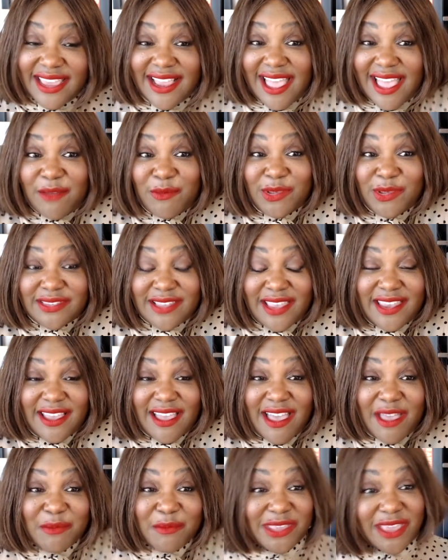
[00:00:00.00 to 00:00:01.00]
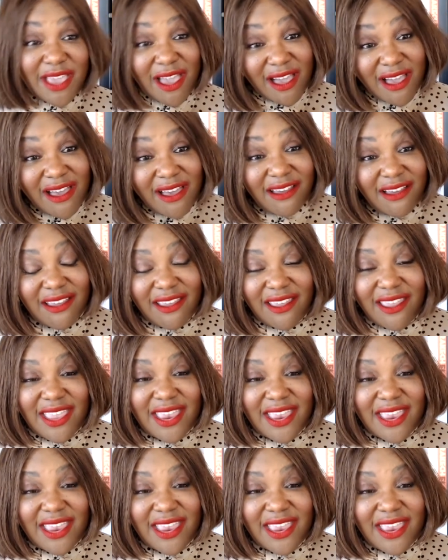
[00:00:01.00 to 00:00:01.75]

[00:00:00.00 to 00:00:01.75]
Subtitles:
Like, I was like, I'm young.